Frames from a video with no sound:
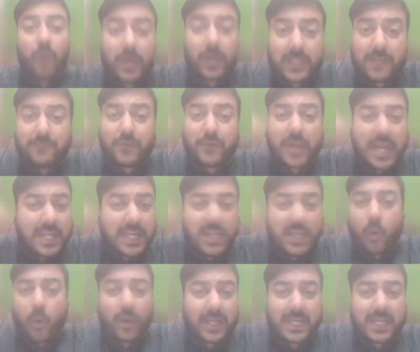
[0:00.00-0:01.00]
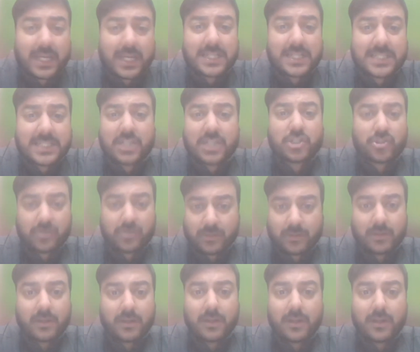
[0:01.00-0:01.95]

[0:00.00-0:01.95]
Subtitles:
working for any organization.